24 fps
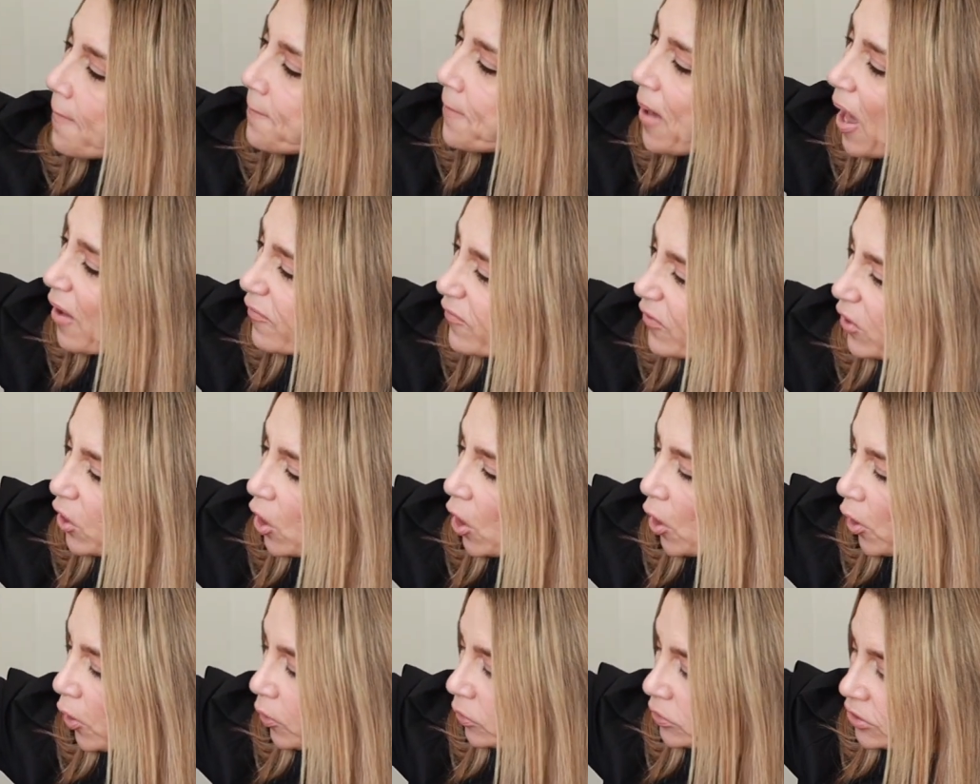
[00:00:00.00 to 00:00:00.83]
puffer
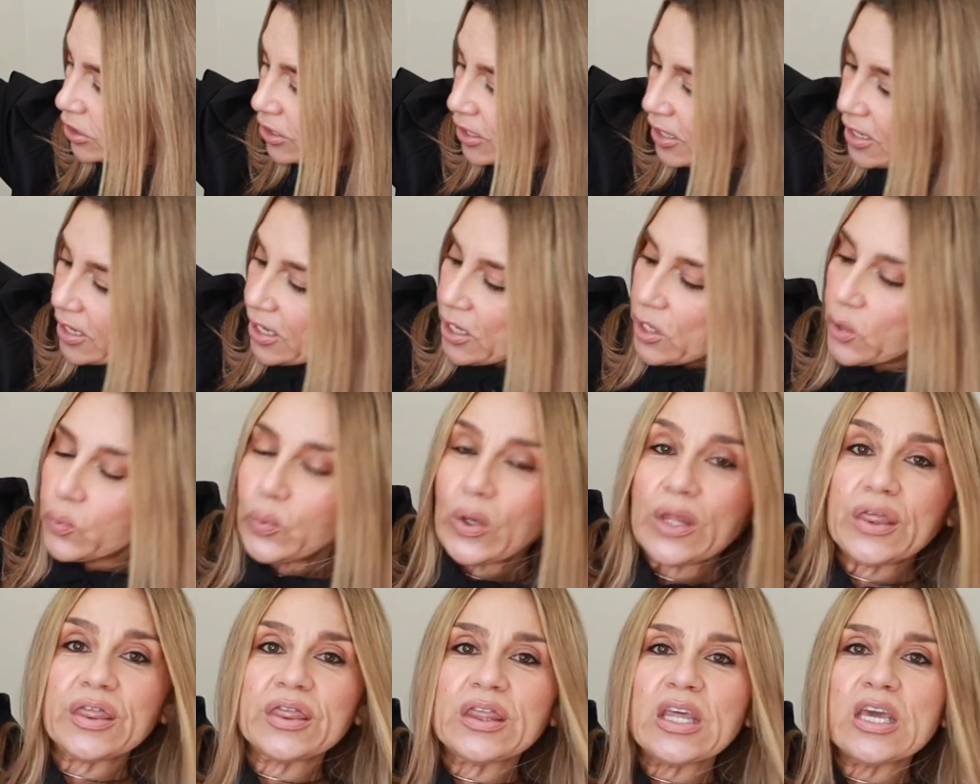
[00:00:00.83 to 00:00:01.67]
coat
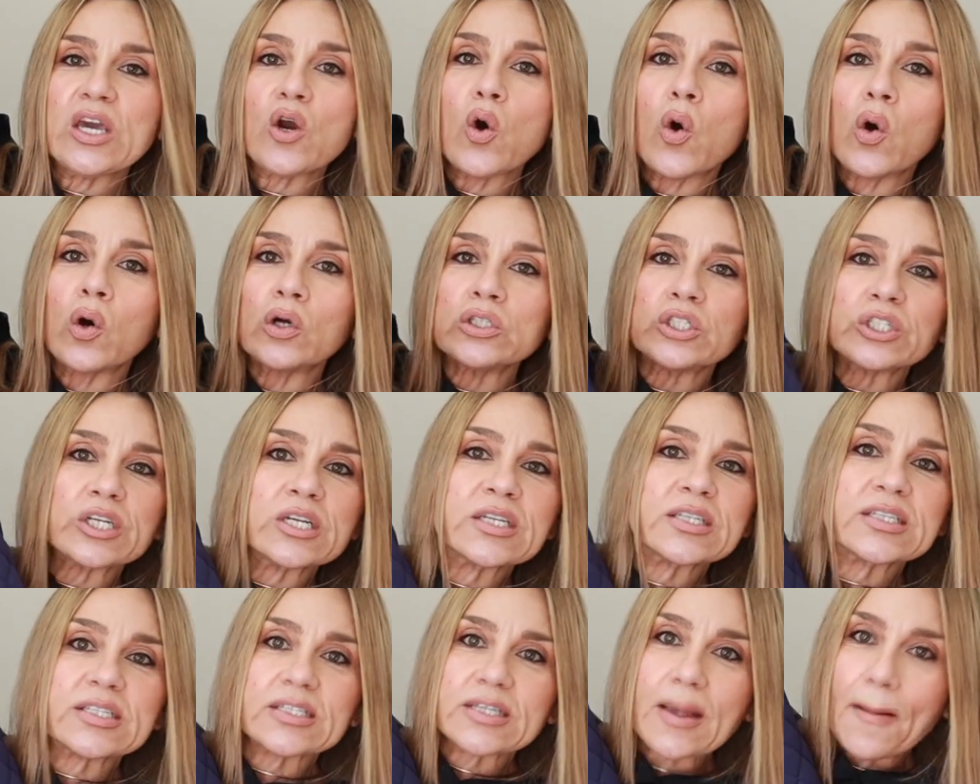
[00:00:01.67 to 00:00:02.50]
with the
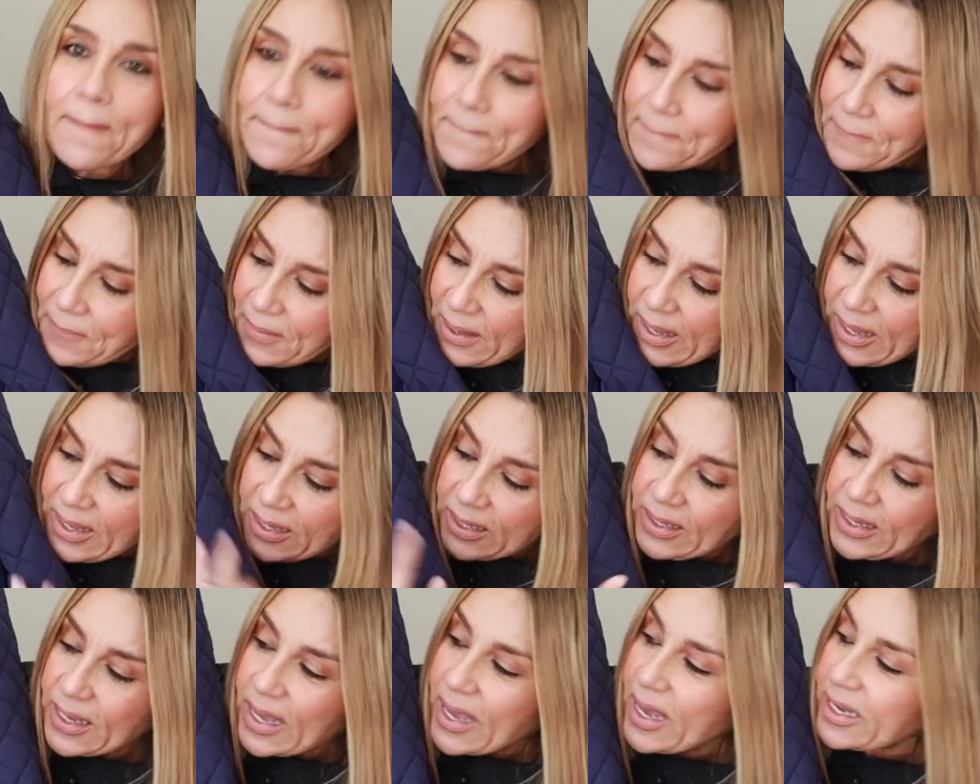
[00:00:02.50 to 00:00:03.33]
gorgeous,
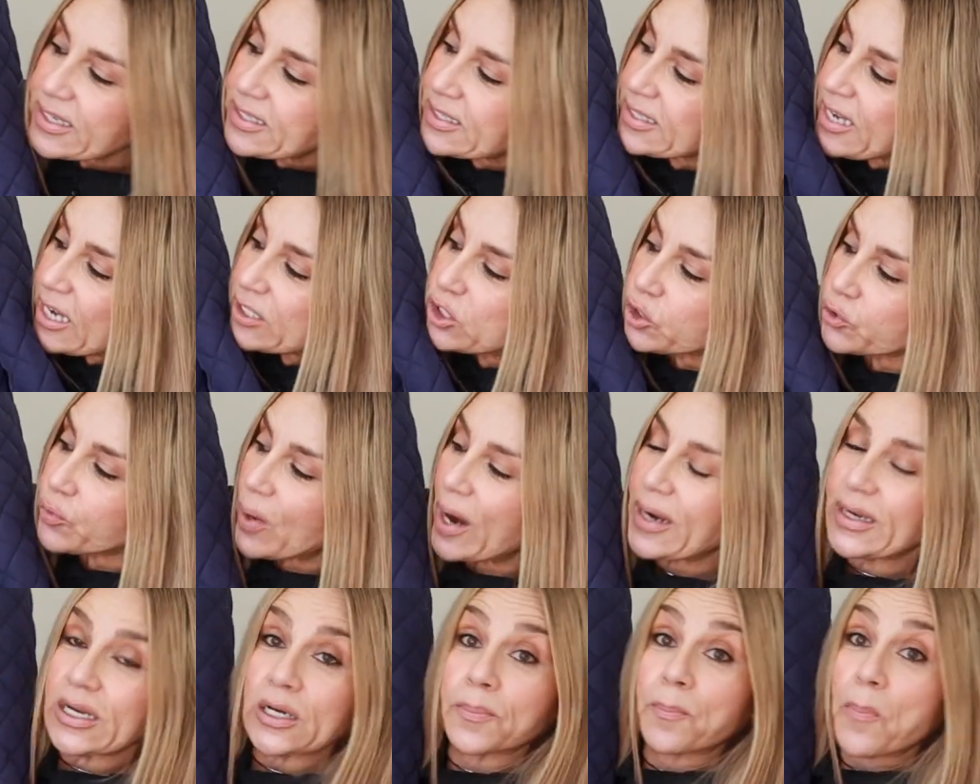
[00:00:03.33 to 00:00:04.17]
big,
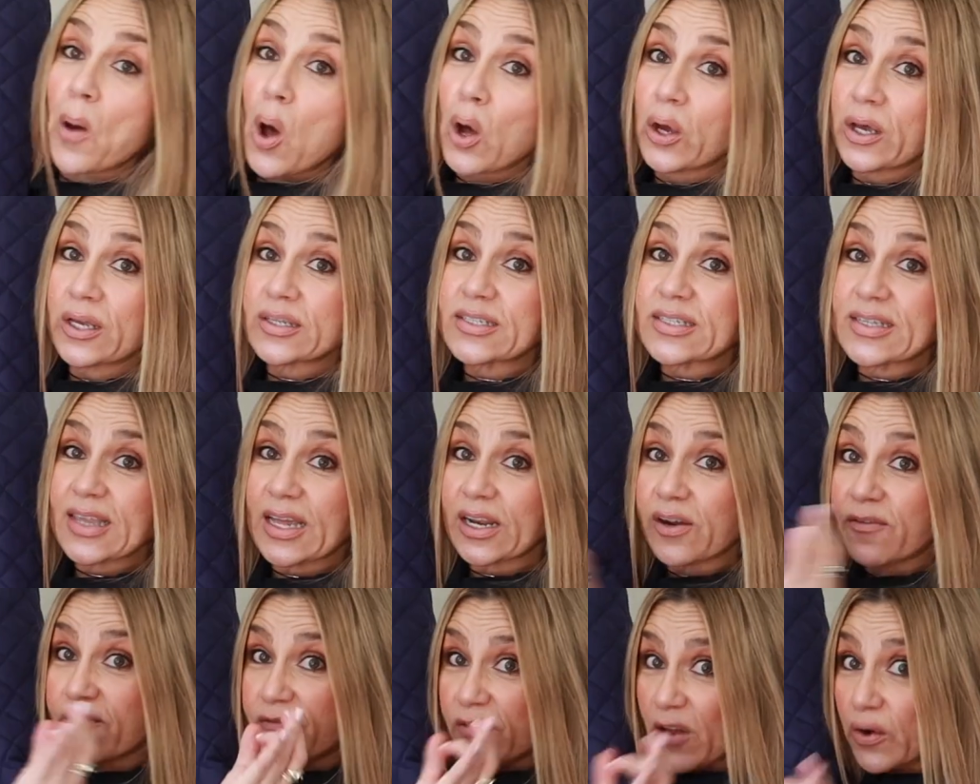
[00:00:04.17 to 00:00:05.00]
exaggerated pockets
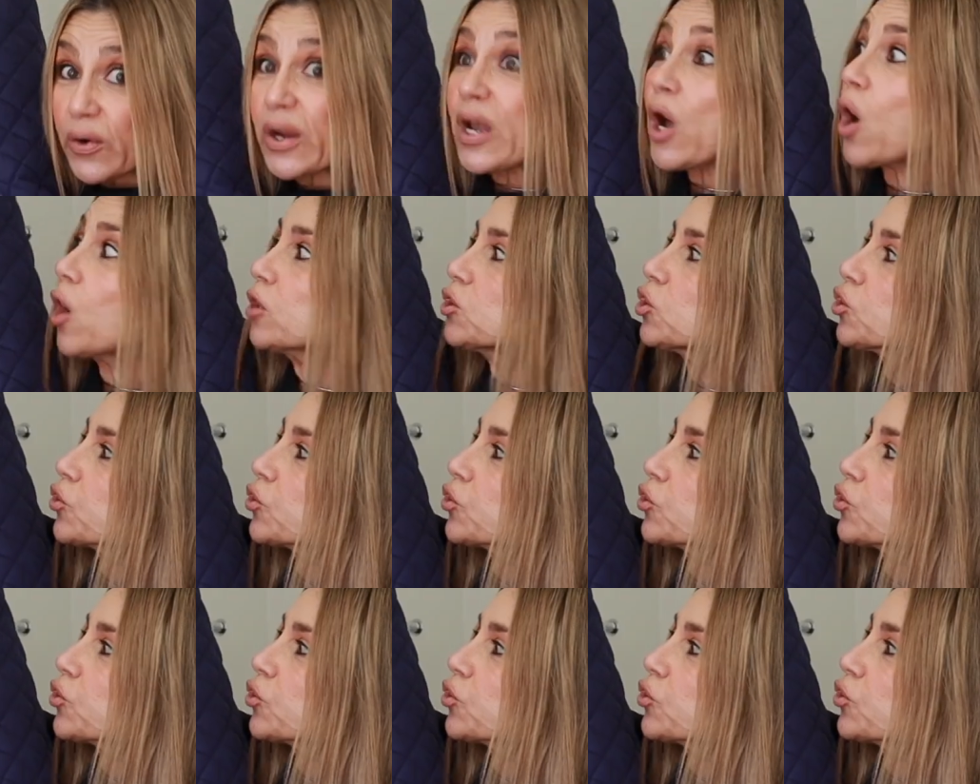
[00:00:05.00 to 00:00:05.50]
that are very on